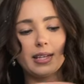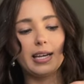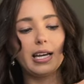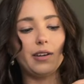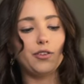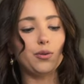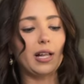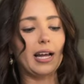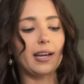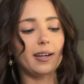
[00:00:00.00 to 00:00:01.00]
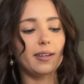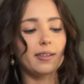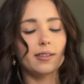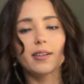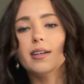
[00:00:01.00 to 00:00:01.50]
If you like
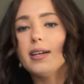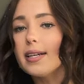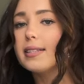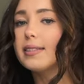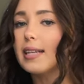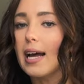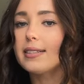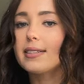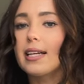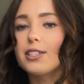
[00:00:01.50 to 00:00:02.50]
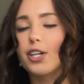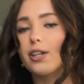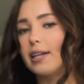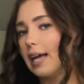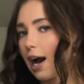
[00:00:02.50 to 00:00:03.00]
sets that turn
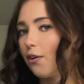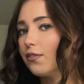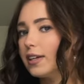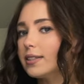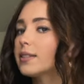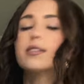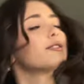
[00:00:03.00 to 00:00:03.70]
into outfits.